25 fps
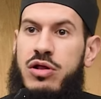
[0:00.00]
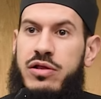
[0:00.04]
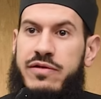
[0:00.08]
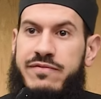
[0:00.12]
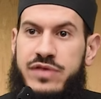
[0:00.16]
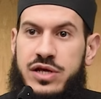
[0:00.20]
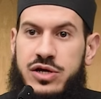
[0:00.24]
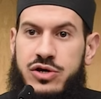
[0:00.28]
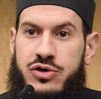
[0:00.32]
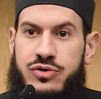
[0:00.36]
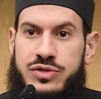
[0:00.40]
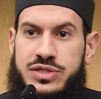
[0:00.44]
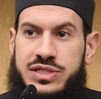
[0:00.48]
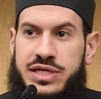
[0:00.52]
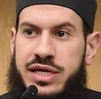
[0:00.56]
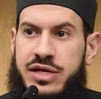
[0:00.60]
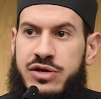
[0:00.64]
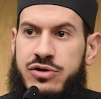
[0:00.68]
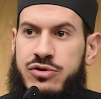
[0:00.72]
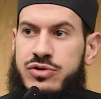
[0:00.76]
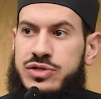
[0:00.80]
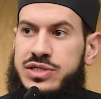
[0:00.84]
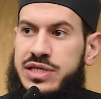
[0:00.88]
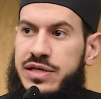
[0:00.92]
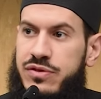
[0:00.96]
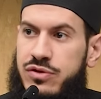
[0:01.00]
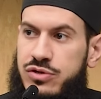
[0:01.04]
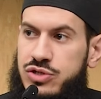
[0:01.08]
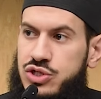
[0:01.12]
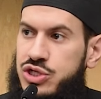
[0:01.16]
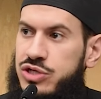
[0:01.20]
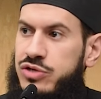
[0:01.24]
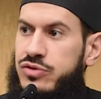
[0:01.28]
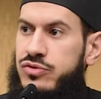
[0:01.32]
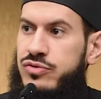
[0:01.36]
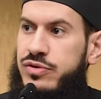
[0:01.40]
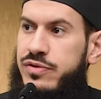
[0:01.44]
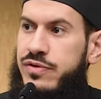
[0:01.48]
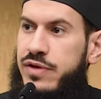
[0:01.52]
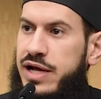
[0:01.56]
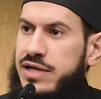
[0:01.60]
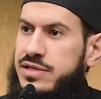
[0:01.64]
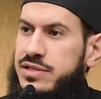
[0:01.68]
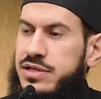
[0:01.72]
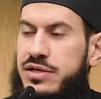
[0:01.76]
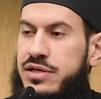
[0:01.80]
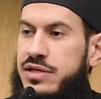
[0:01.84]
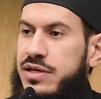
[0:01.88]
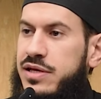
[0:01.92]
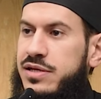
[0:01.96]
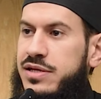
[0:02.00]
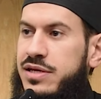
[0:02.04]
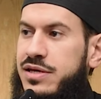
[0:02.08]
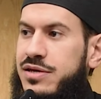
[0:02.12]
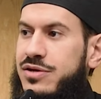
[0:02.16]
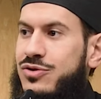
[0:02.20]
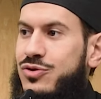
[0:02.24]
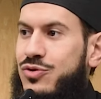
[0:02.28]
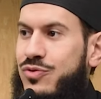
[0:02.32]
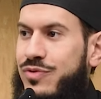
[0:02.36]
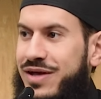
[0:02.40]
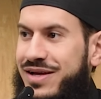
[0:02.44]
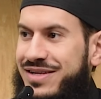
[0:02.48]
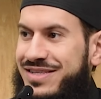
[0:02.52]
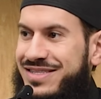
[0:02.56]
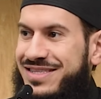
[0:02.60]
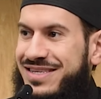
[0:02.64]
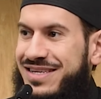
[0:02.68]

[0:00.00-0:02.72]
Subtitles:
of the crusaders and their children. He didn't do that.